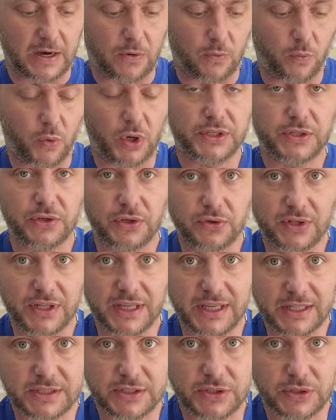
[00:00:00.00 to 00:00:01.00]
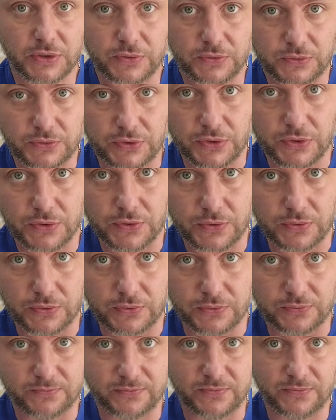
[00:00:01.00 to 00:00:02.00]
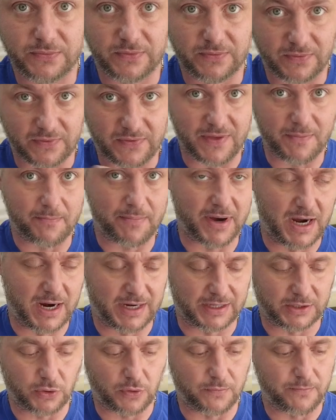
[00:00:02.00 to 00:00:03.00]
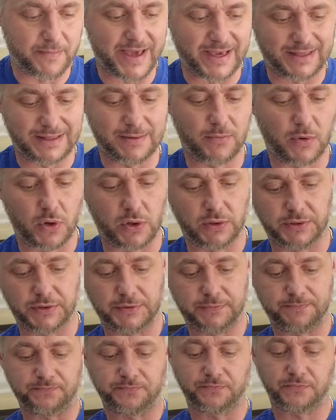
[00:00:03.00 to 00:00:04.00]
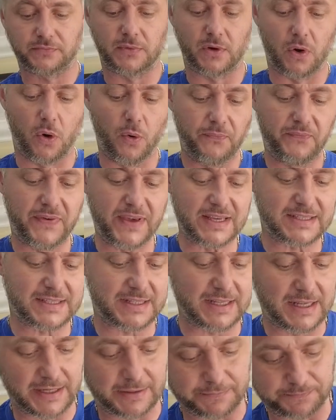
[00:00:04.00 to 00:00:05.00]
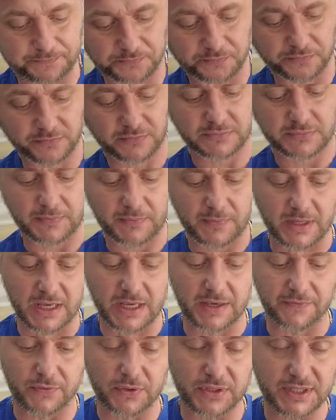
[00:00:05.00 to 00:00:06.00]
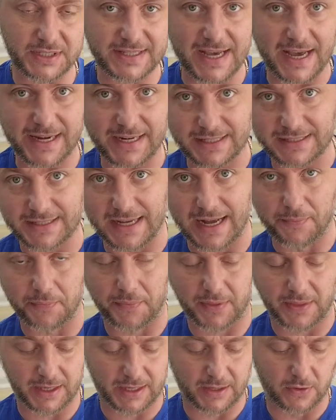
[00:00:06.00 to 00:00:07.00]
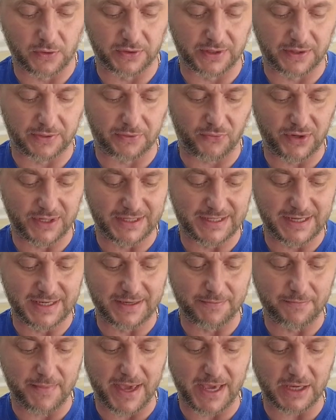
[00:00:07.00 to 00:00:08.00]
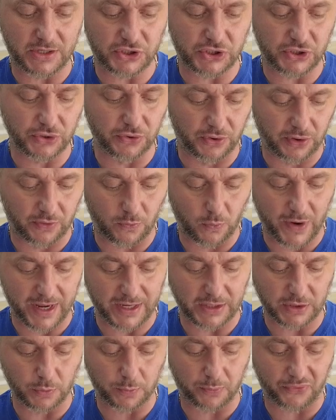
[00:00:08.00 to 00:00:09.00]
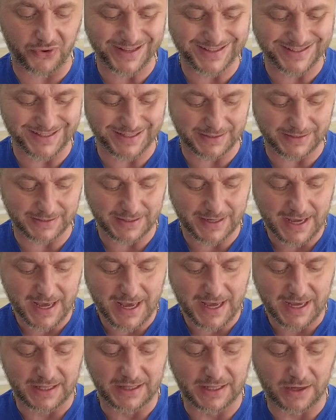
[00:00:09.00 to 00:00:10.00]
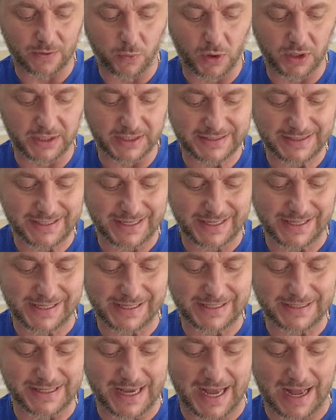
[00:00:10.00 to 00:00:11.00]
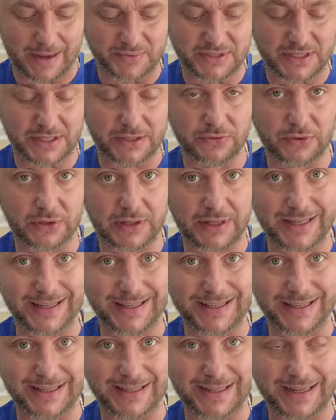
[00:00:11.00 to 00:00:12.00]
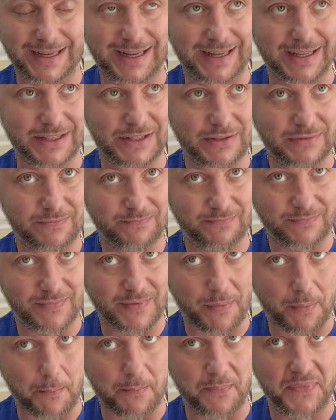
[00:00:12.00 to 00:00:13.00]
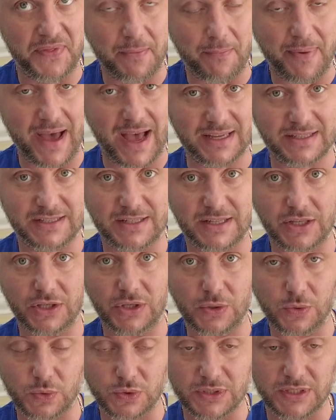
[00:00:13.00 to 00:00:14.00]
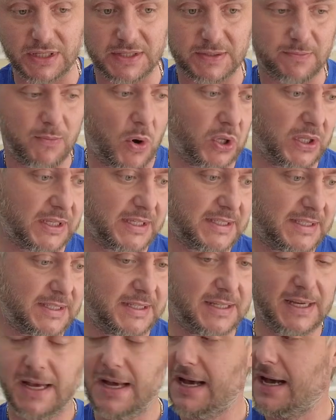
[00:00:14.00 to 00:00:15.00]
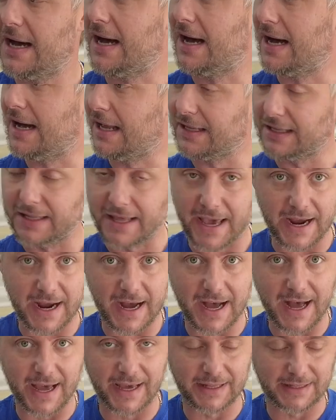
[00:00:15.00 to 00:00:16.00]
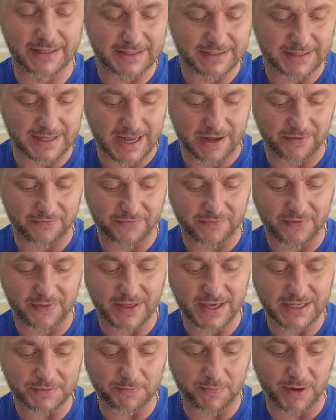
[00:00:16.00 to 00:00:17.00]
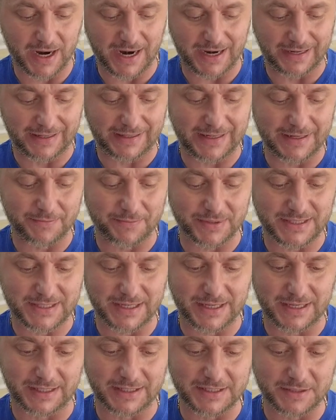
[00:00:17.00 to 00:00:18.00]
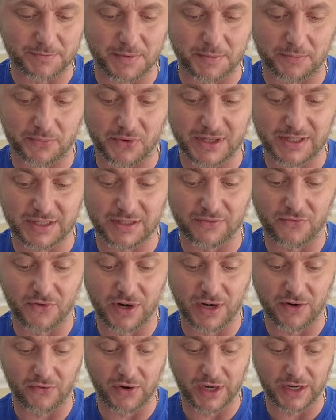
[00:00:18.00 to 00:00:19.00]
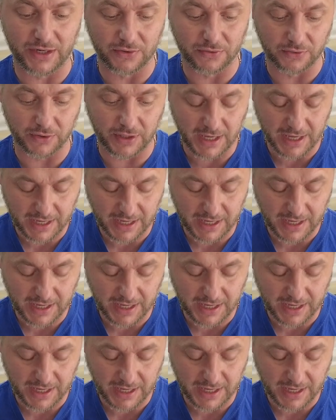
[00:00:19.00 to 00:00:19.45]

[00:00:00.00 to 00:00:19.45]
What do you need to do the part or make the mold? Obviously, if you're designing something on a 3D, make sure when you print it, the quality is absolutely the best. Use the smallest layer height and stuff. This part in particular has been printed really good.